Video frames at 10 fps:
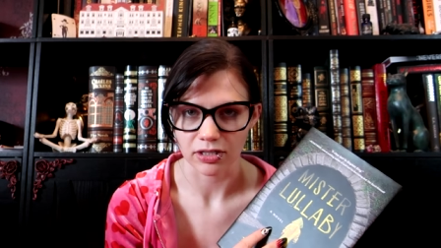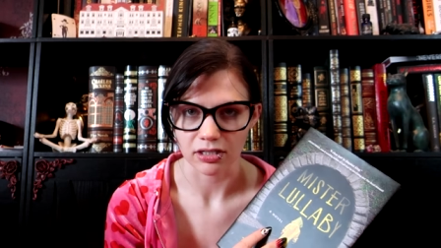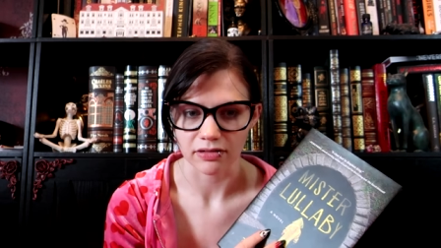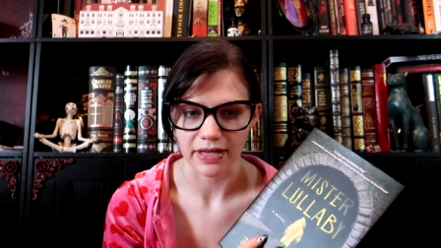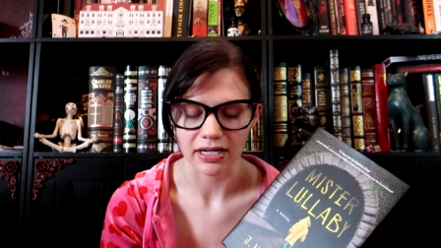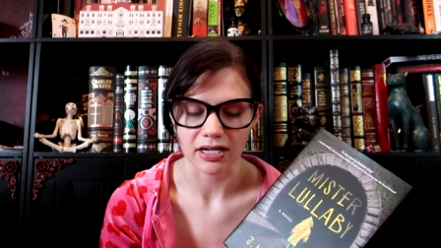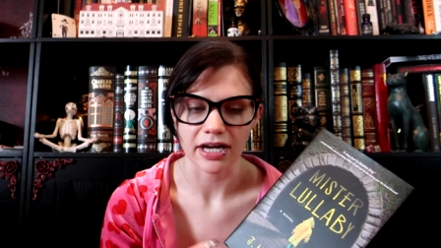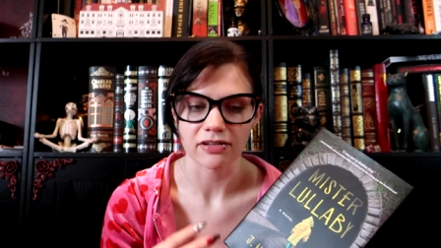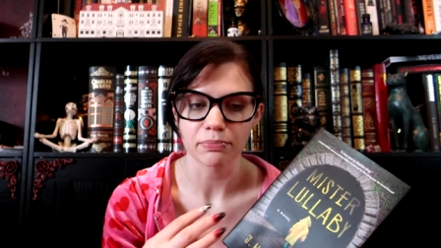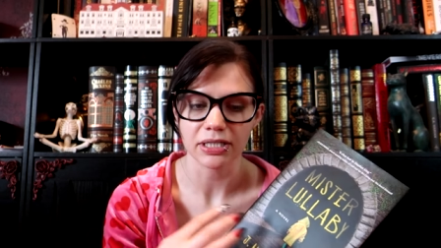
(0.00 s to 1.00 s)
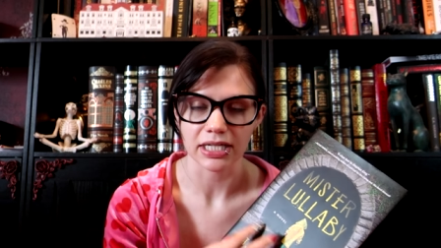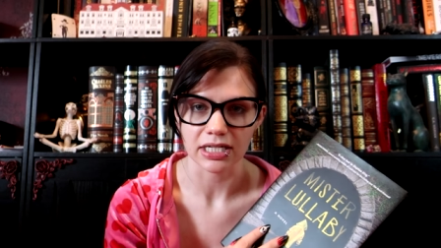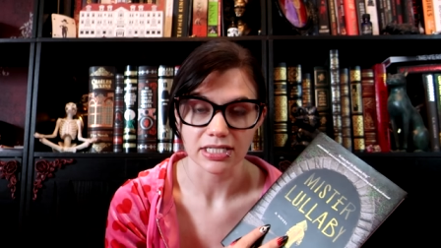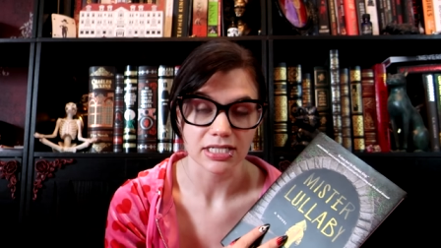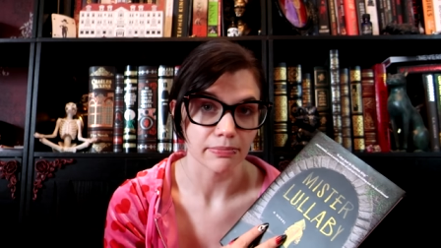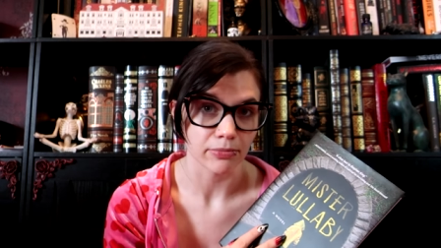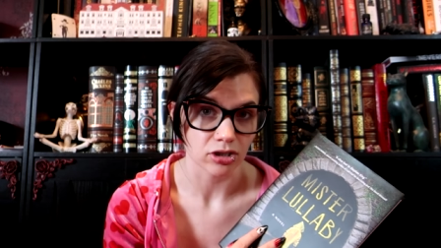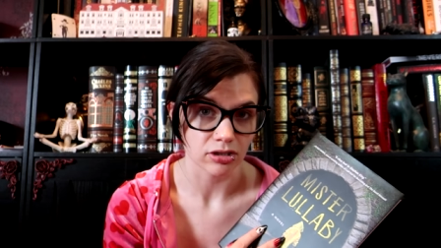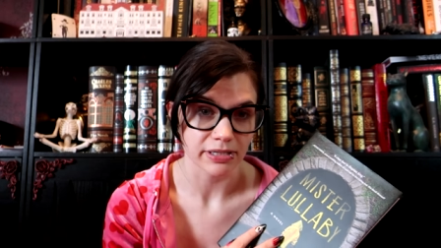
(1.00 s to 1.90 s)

reader that it kind of begins as a murder